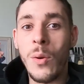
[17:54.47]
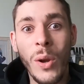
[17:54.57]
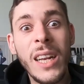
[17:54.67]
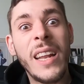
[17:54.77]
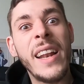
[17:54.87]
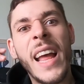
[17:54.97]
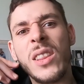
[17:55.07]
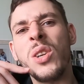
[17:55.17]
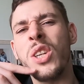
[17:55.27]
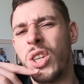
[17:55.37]
and we did
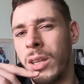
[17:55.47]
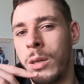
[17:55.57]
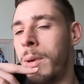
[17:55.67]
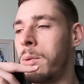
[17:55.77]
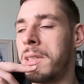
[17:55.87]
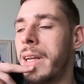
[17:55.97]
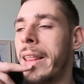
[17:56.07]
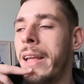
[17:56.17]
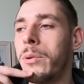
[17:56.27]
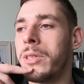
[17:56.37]
that to each other, which
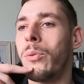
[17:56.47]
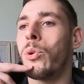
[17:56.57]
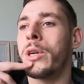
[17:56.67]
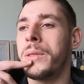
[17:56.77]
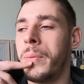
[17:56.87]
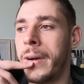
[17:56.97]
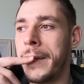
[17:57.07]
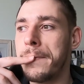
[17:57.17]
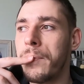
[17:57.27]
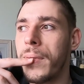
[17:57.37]
I think was the worst
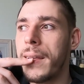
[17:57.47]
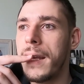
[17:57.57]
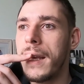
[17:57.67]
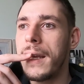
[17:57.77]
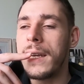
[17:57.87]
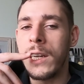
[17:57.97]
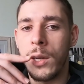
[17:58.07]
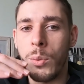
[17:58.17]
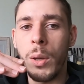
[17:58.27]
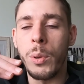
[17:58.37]
part. You
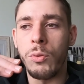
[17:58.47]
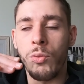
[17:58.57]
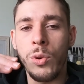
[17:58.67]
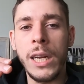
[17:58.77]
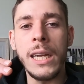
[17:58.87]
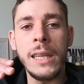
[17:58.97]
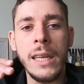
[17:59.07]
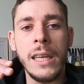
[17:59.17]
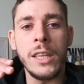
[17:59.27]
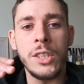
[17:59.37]
know, we were
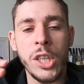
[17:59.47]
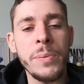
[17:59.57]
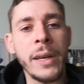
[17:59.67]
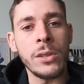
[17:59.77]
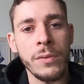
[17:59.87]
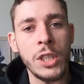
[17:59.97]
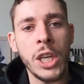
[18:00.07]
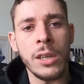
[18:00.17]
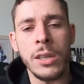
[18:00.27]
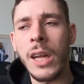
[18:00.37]
really judgmental of
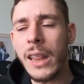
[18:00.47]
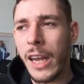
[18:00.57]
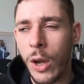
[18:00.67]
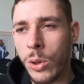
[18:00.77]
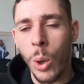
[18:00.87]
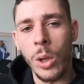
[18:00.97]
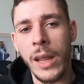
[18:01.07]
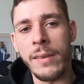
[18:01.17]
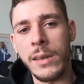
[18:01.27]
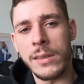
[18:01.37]
each other, not like on all
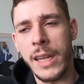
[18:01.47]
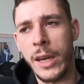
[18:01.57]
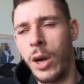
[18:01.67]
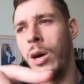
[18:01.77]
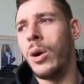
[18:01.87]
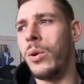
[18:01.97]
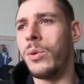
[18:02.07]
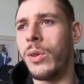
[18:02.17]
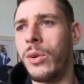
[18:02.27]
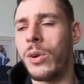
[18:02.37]
levels, like
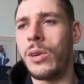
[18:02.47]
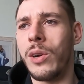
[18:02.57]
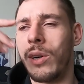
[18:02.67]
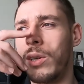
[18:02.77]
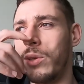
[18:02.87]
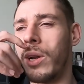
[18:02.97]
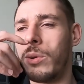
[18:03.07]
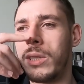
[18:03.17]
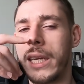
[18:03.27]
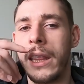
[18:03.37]
oh you're you're you
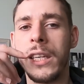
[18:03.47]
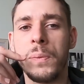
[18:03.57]
know you suck at